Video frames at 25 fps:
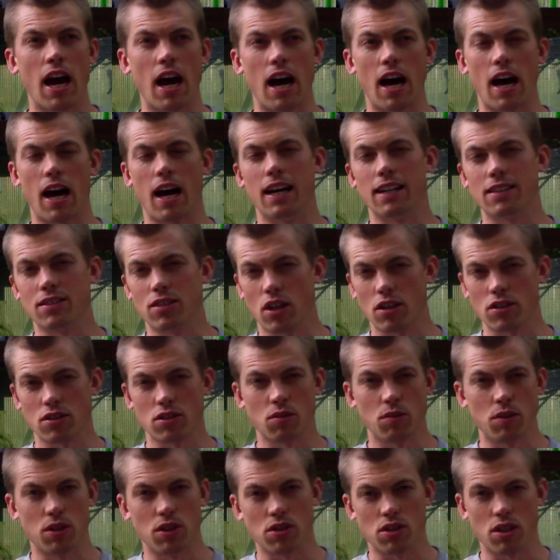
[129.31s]
Uh, it's
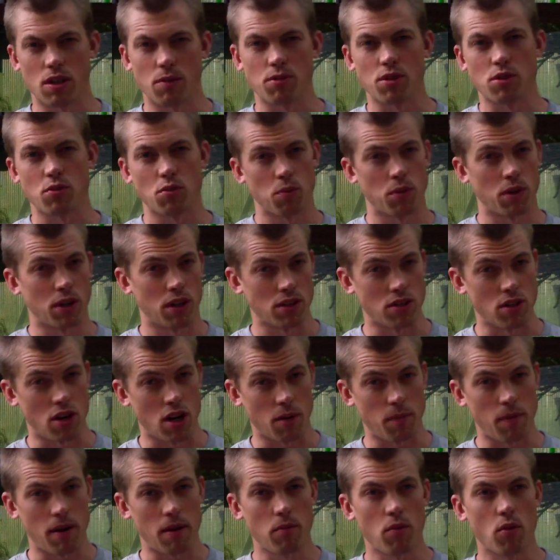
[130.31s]
also in your substrate, what we're going to
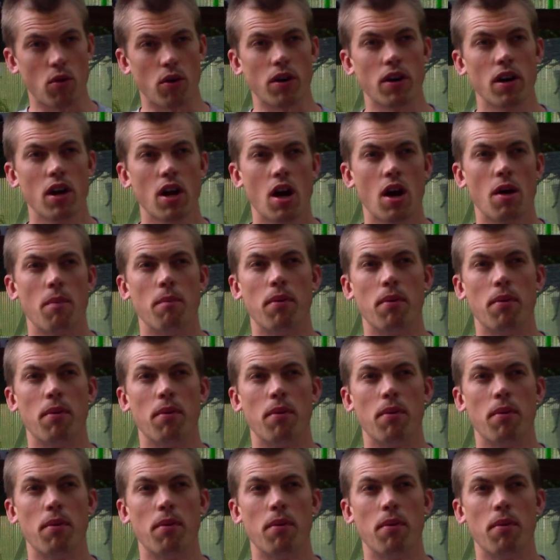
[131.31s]
talk about more.